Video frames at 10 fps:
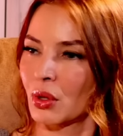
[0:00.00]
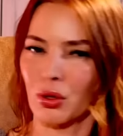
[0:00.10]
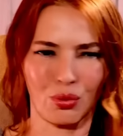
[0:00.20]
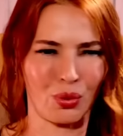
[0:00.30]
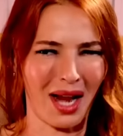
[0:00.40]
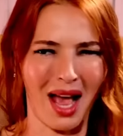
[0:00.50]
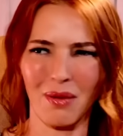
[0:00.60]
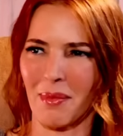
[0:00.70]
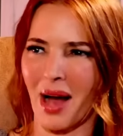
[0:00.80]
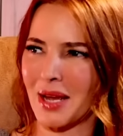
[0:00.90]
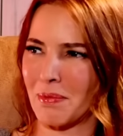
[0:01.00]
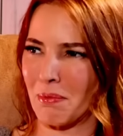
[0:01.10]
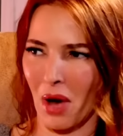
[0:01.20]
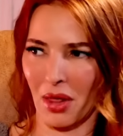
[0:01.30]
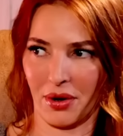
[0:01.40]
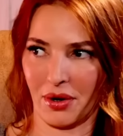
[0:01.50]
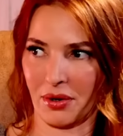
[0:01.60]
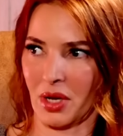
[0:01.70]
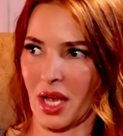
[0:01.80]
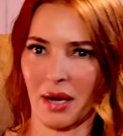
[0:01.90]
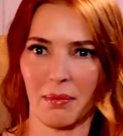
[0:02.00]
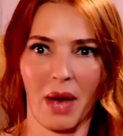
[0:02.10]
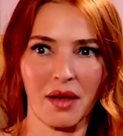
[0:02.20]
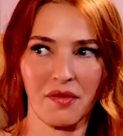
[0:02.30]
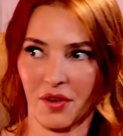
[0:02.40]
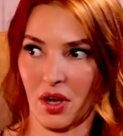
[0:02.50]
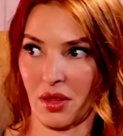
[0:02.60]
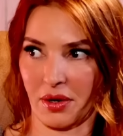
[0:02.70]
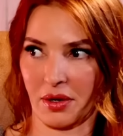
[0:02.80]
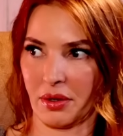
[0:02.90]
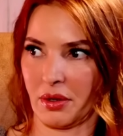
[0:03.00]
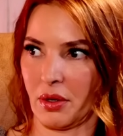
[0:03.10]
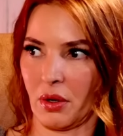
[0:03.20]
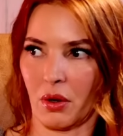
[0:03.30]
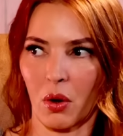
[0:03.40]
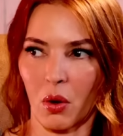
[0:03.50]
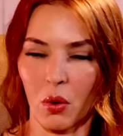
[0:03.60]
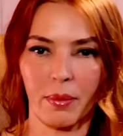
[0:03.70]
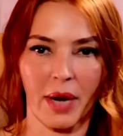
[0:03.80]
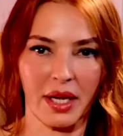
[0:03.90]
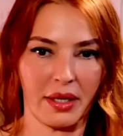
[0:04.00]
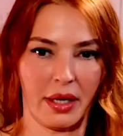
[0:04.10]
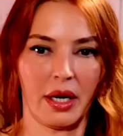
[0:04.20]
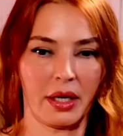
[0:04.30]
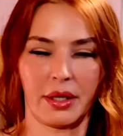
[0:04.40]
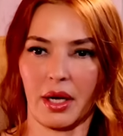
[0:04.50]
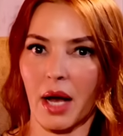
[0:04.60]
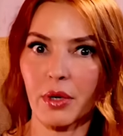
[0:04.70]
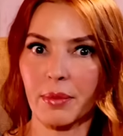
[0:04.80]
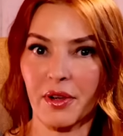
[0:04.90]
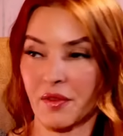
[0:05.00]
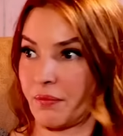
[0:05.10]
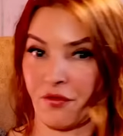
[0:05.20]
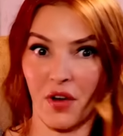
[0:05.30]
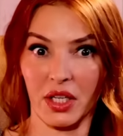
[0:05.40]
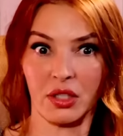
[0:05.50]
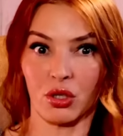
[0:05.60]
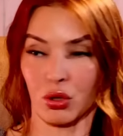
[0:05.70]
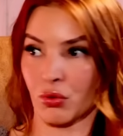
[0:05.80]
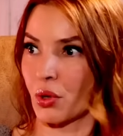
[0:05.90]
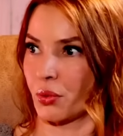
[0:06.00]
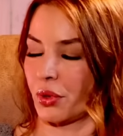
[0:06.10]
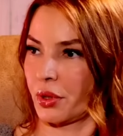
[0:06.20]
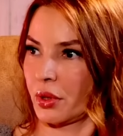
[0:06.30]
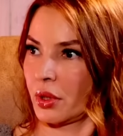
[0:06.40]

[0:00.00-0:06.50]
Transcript: Because without my mother and my father, oh my God, I would have been fucking screwed.